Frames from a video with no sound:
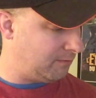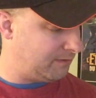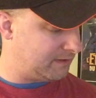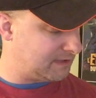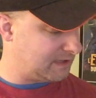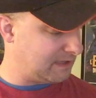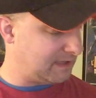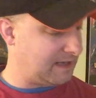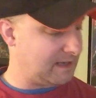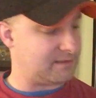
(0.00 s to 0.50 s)
This
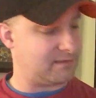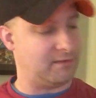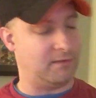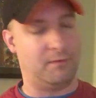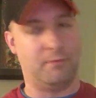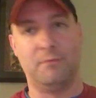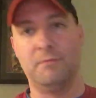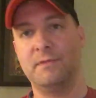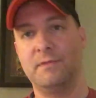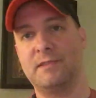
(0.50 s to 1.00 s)
is a nice
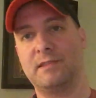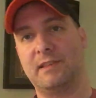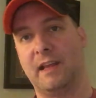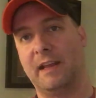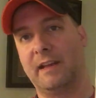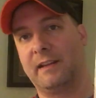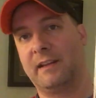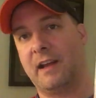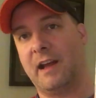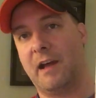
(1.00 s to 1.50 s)

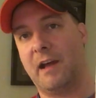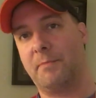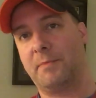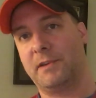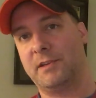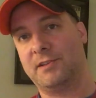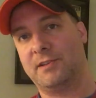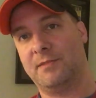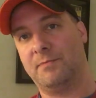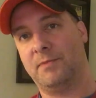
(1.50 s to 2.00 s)
newsstand
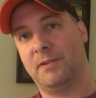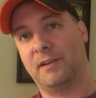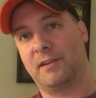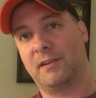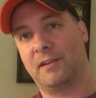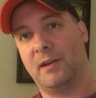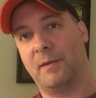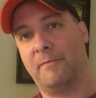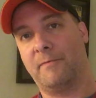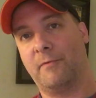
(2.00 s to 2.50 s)
copy she
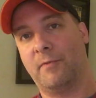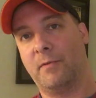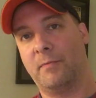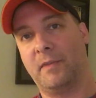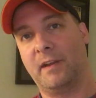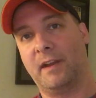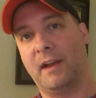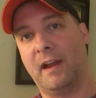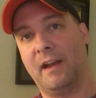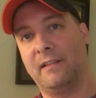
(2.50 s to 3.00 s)
picked up for
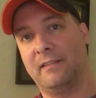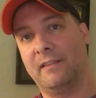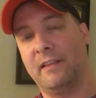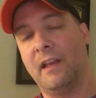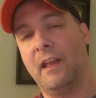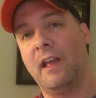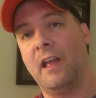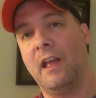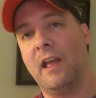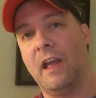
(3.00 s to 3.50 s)
me.
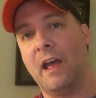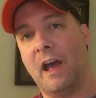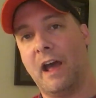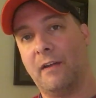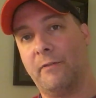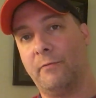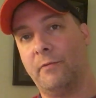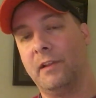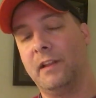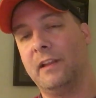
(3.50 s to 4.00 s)
I
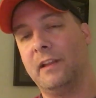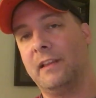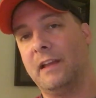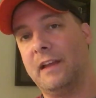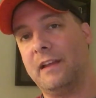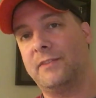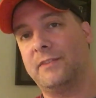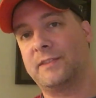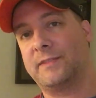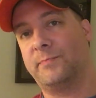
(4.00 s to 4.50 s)
really
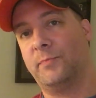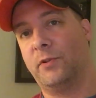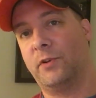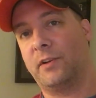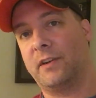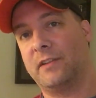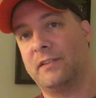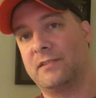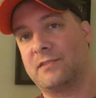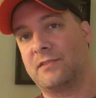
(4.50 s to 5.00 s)
like this
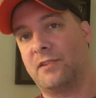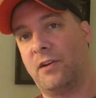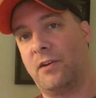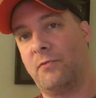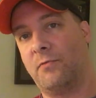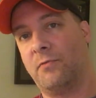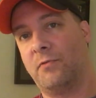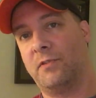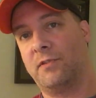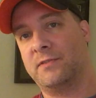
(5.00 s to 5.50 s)
book in the
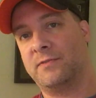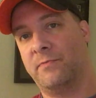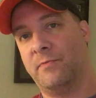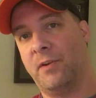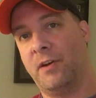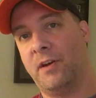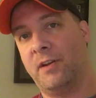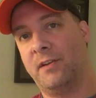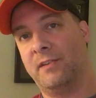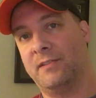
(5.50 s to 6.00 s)
Star Wars
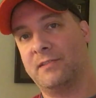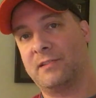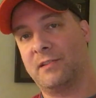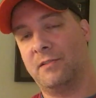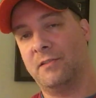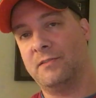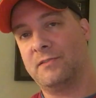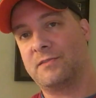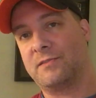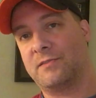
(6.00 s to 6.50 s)
run. It's a
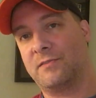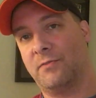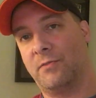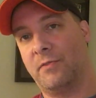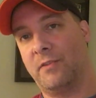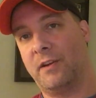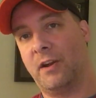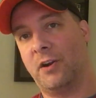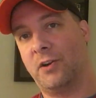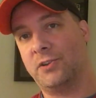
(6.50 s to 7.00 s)
good
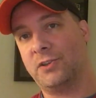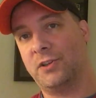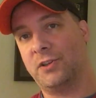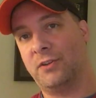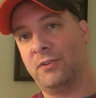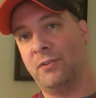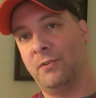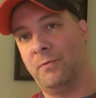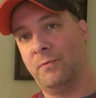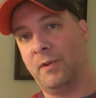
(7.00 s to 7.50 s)
story. Archie
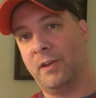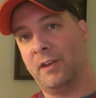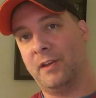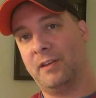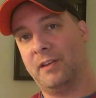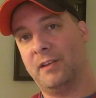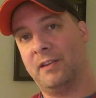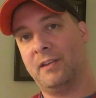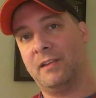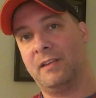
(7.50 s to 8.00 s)
Goodwin.